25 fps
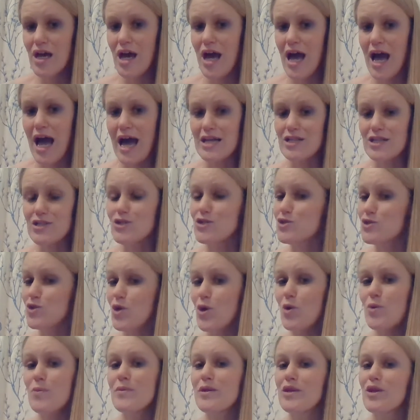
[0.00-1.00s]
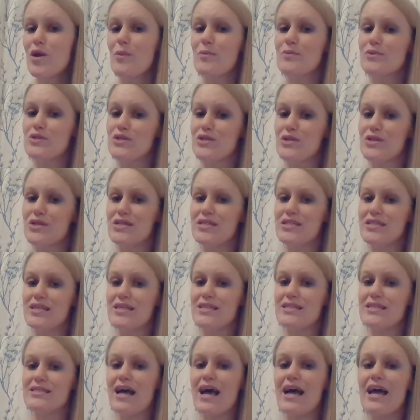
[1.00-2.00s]
had so many
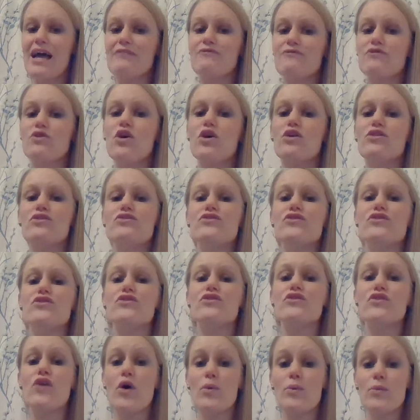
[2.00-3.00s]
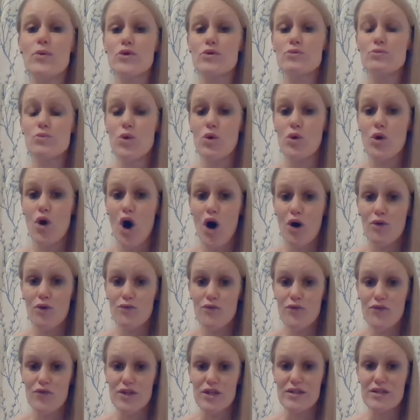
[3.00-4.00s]
opportunities. I have gotten so much more
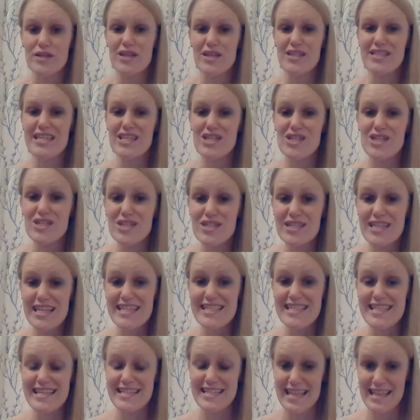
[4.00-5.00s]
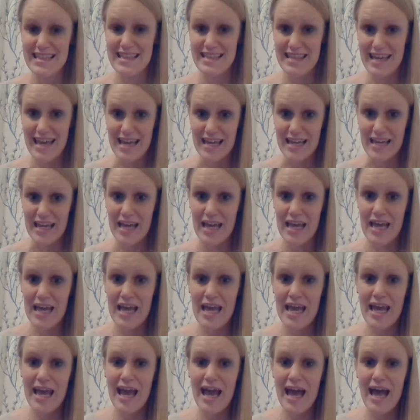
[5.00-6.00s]
confident, because this is the thing.
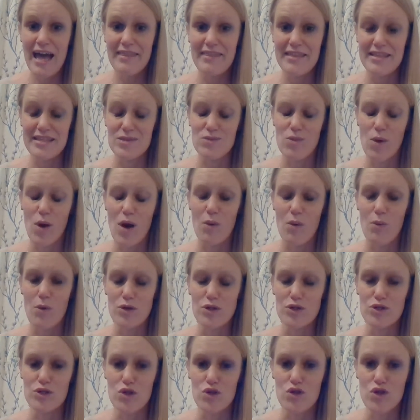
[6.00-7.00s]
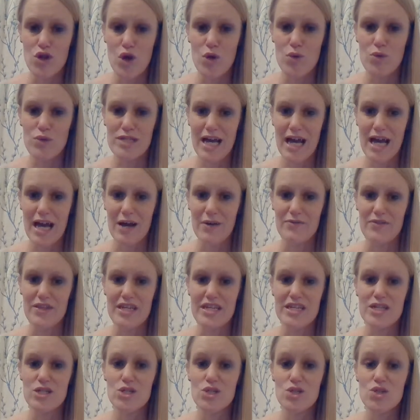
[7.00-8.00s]
This is what I want you to note down, that
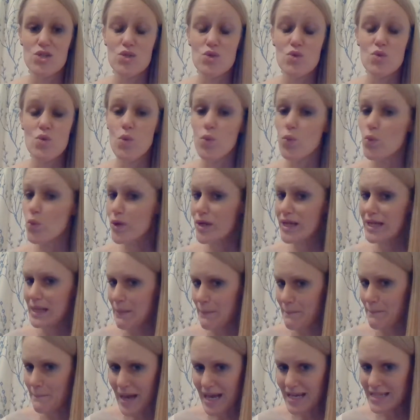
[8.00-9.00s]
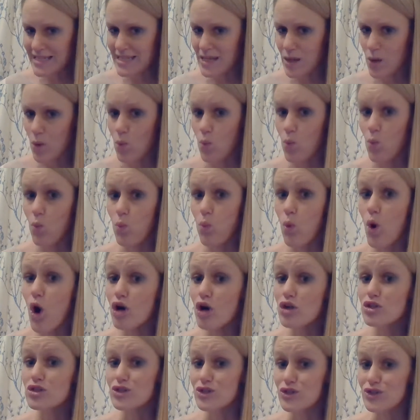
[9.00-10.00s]
it doesn't really matter what
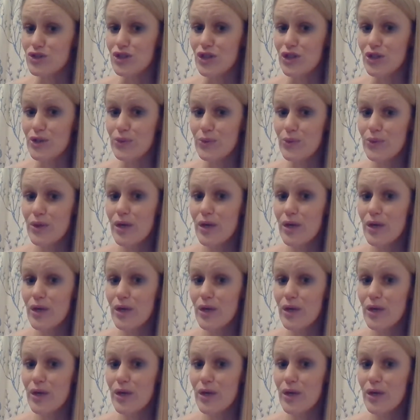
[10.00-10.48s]
you do.